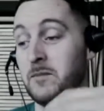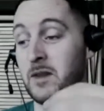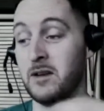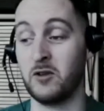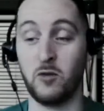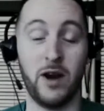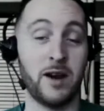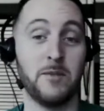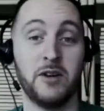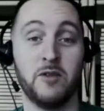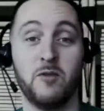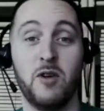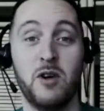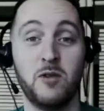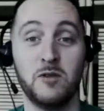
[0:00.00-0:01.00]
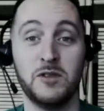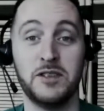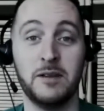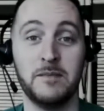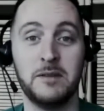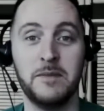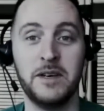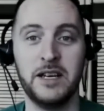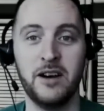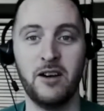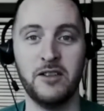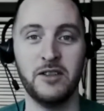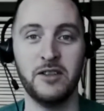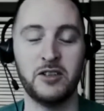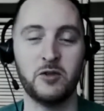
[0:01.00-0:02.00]
Greg Monroe, who seems to be
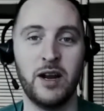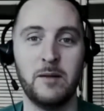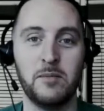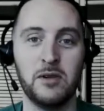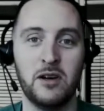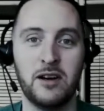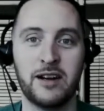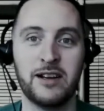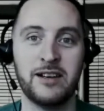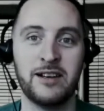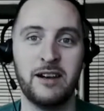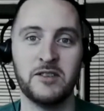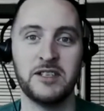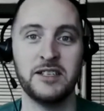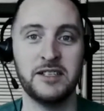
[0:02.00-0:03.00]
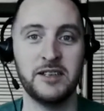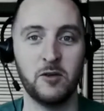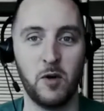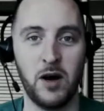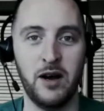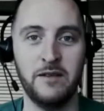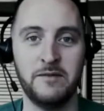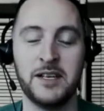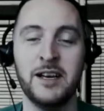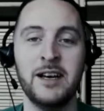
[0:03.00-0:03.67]
on the trade block ever since he arrived.